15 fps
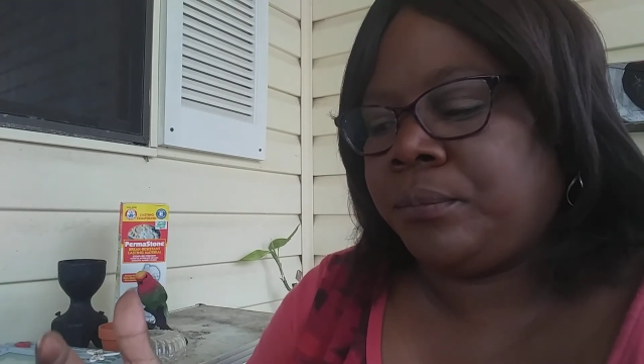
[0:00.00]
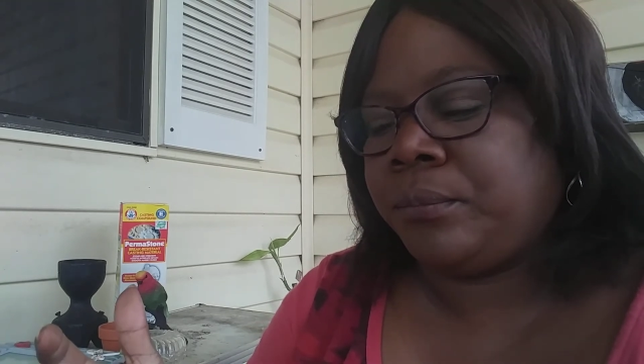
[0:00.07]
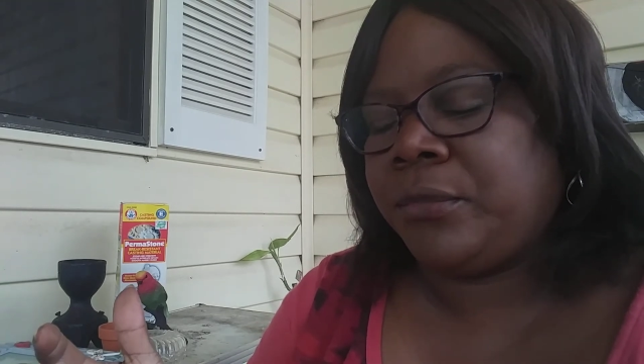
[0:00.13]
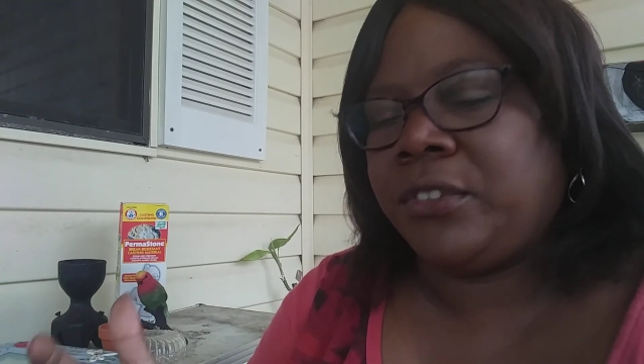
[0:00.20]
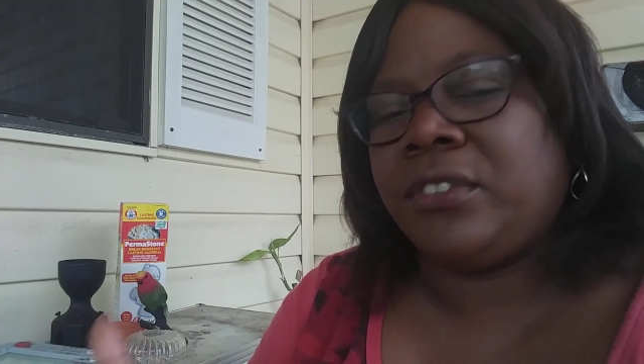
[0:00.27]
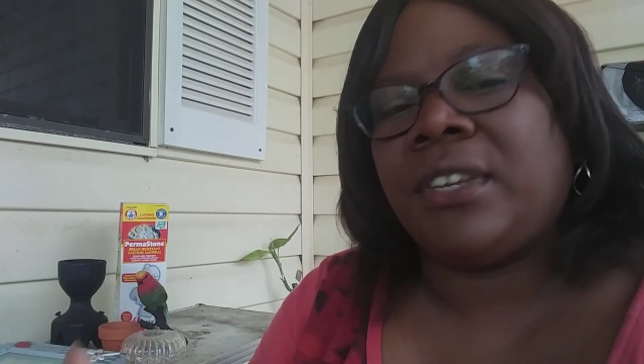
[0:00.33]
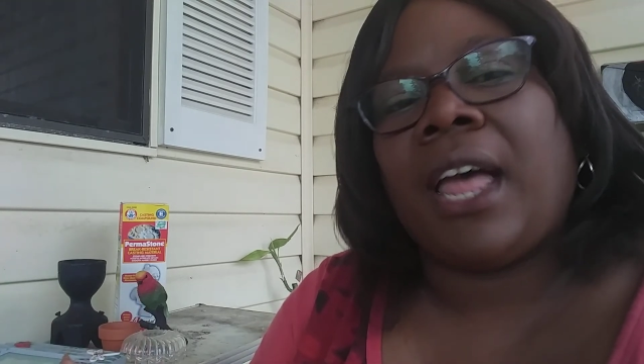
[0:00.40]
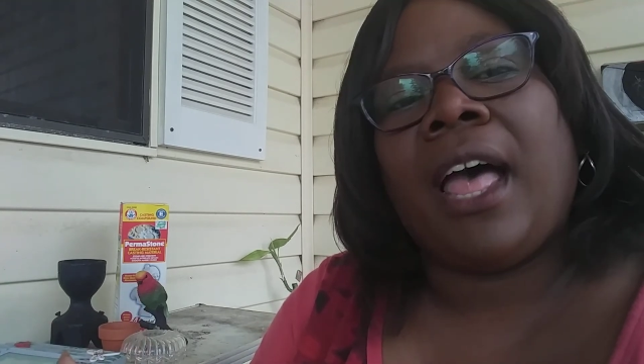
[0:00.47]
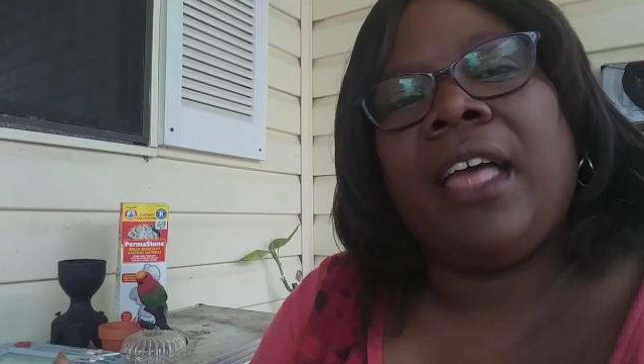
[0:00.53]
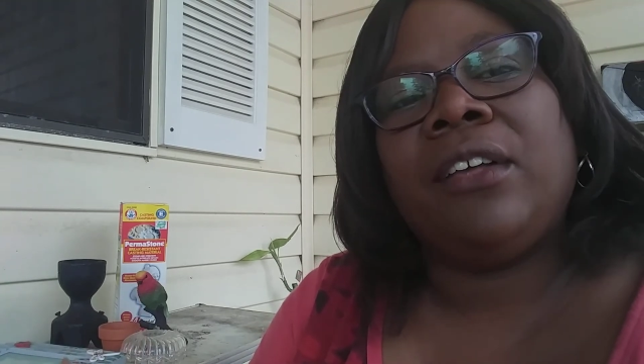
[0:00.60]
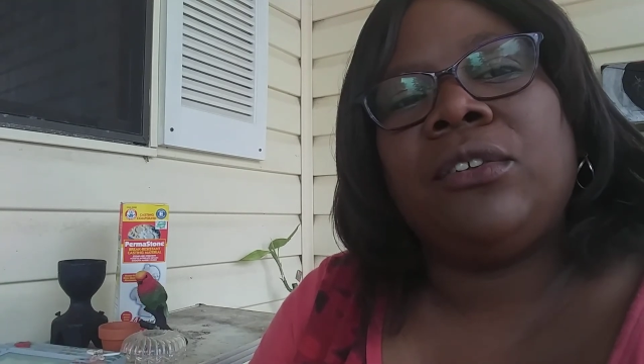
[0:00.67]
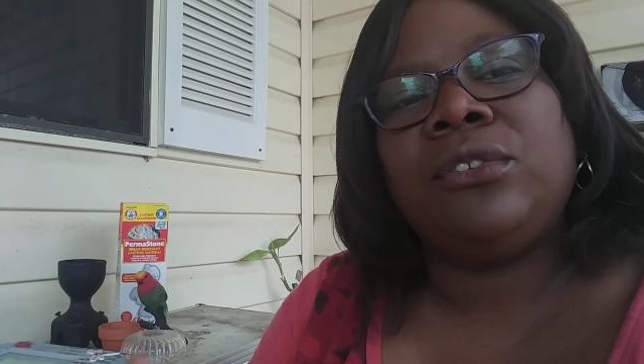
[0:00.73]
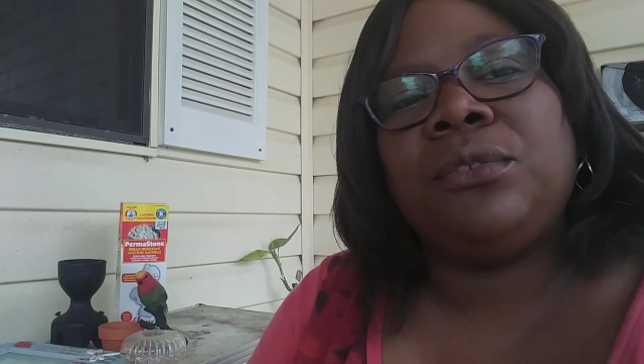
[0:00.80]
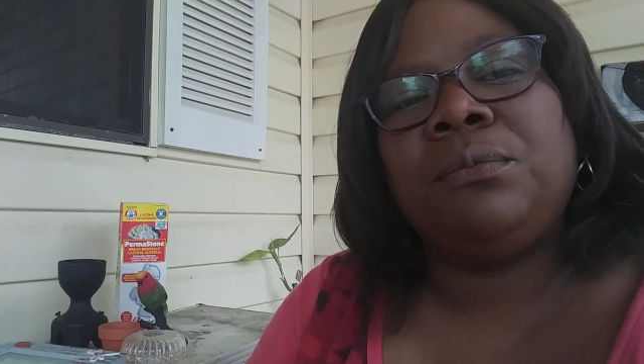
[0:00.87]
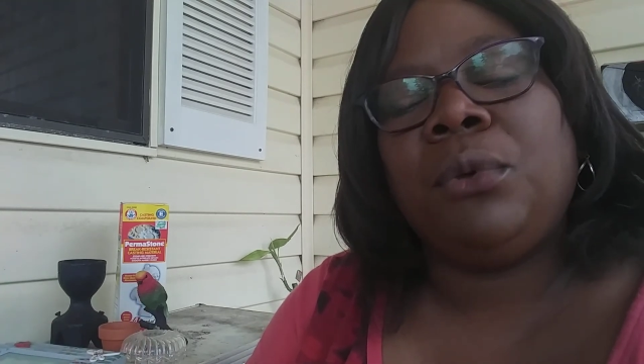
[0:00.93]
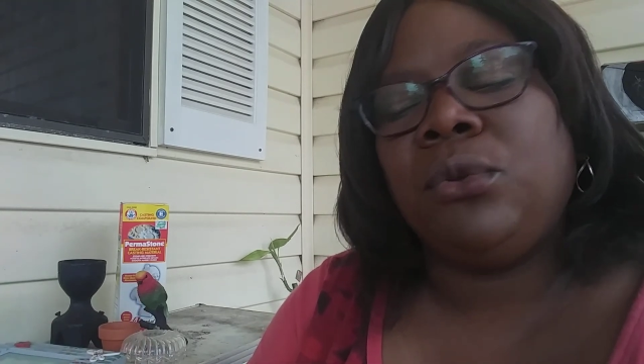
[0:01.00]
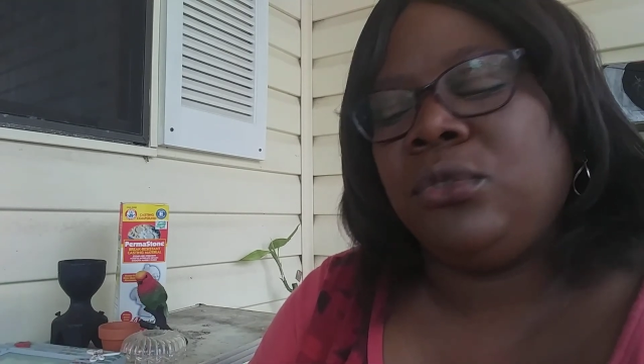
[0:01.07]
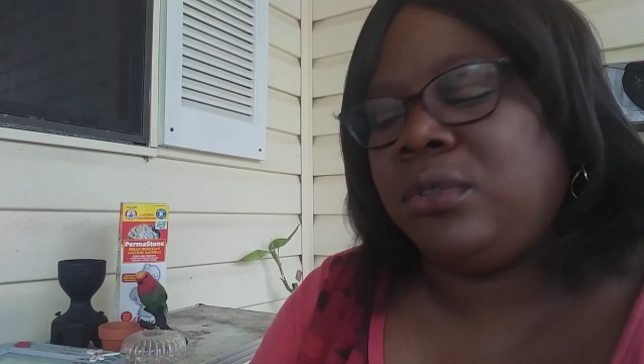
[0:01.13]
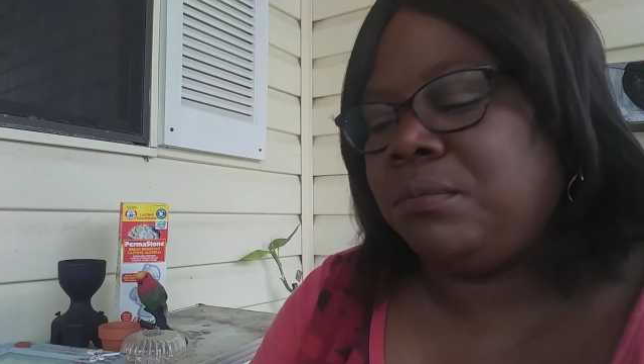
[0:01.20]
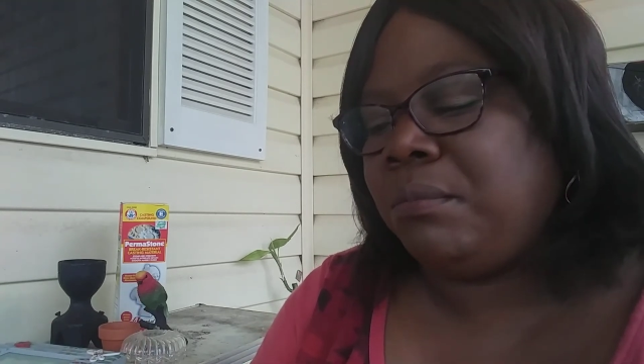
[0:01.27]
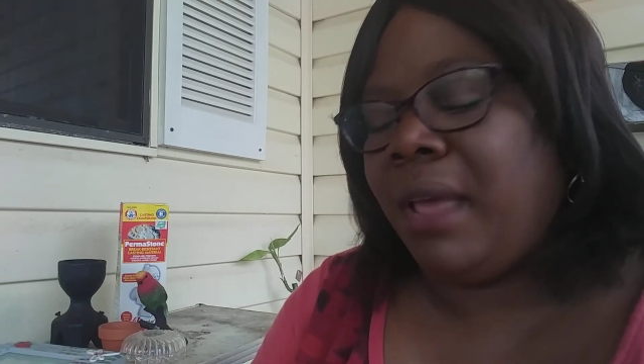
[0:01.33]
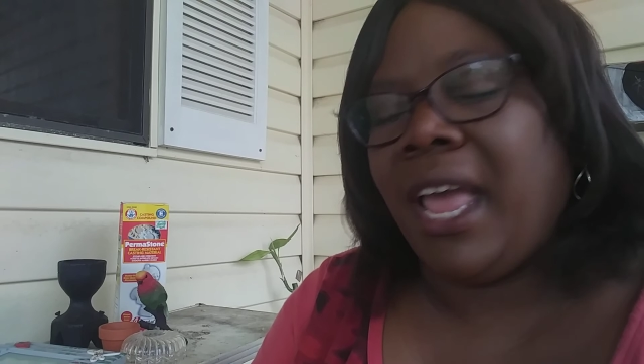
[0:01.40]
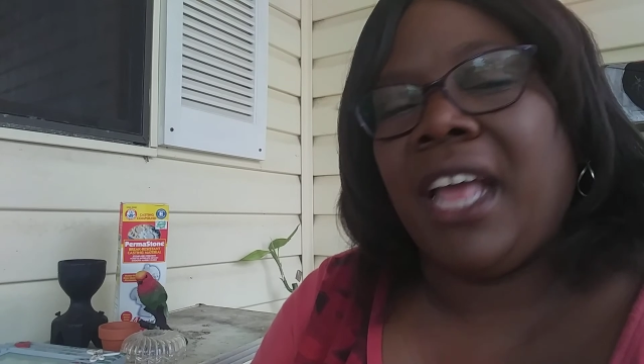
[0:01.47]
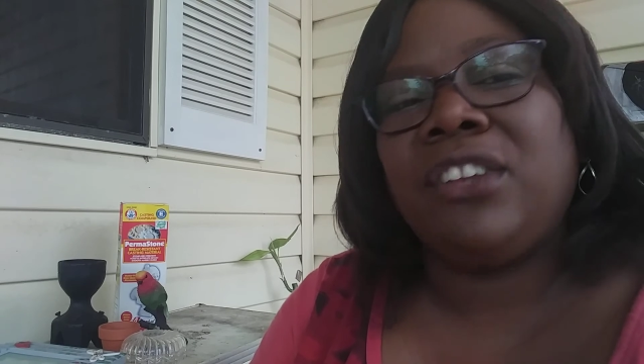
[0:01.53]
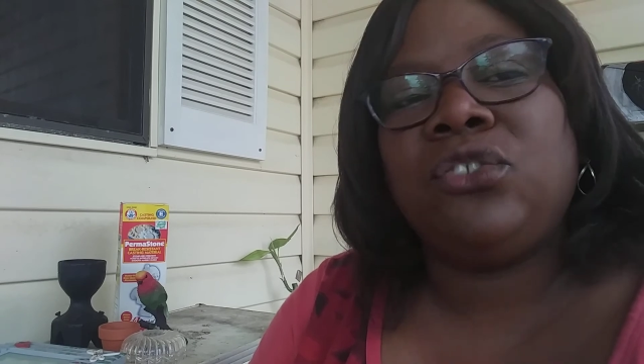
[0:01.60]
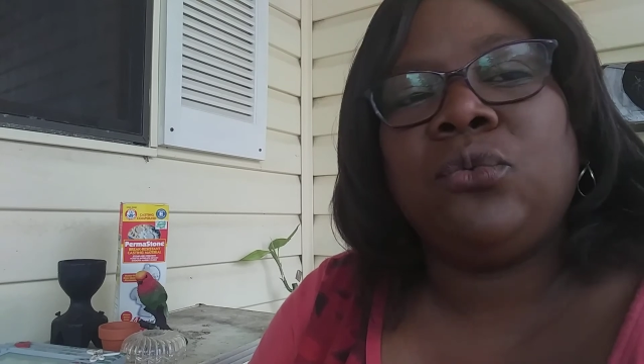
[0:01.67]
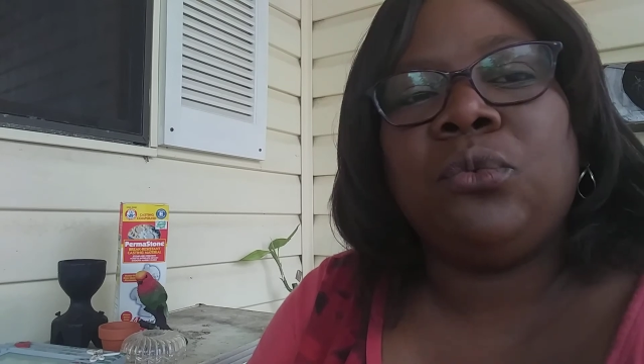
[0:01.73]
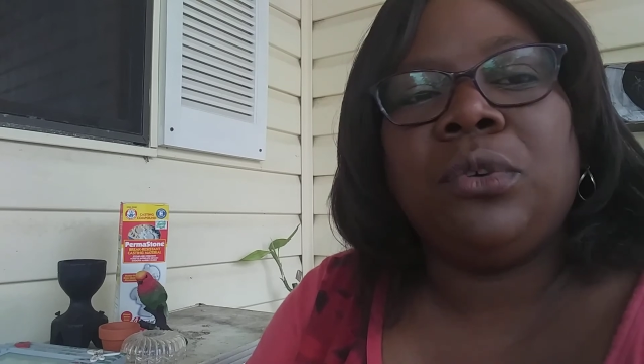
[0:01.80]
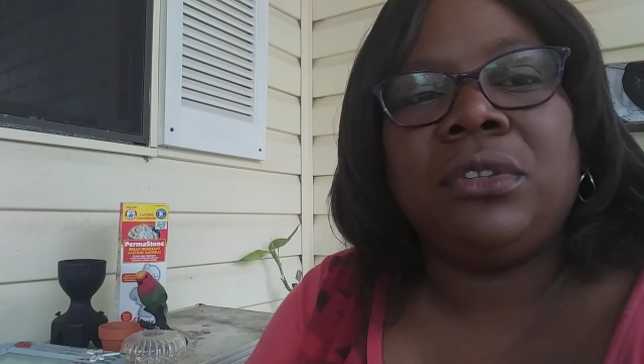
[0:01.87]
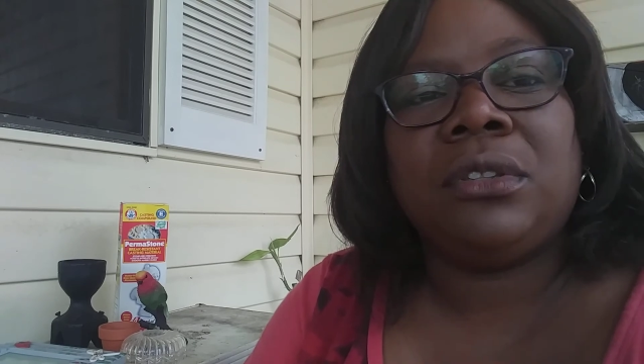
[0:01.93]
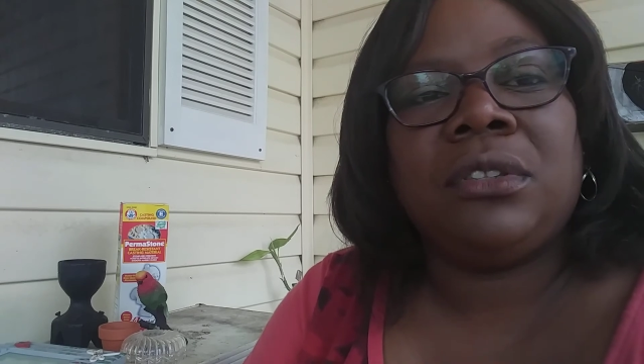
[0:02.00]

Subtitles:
styles most match what